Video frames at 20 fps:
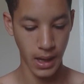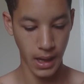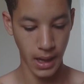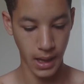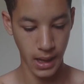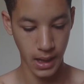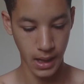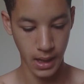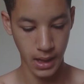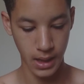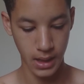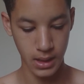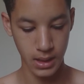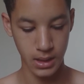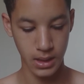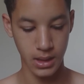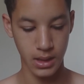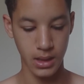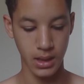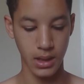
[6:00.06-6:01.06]

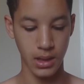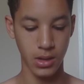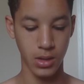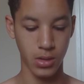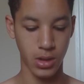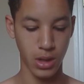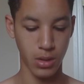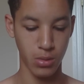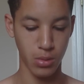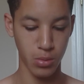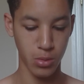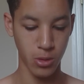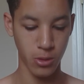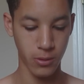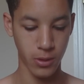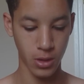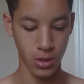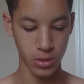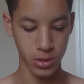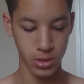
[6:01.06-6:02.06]
and you can
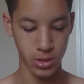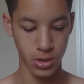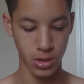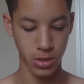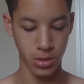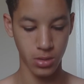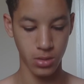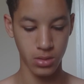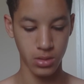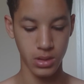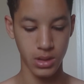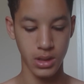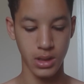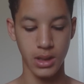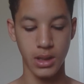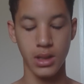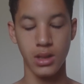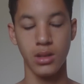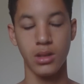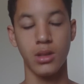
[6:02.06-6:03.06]
remove those 2
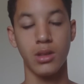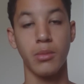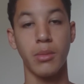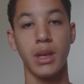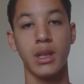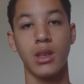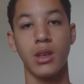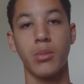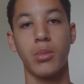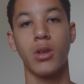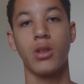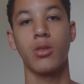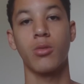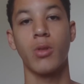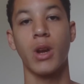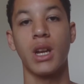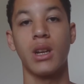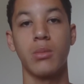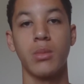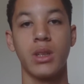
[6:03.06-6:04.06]
to make the opponent
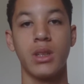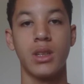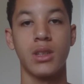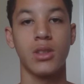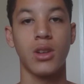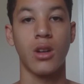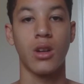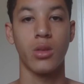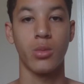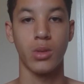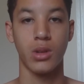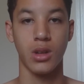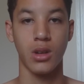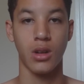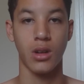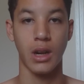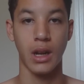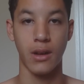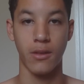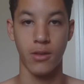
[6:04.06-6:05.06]
randomly discard 1
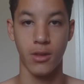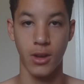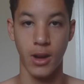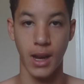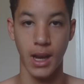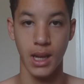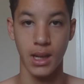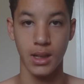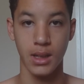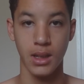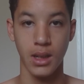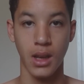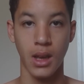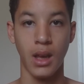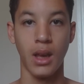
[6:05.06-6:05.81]
card out of their hand,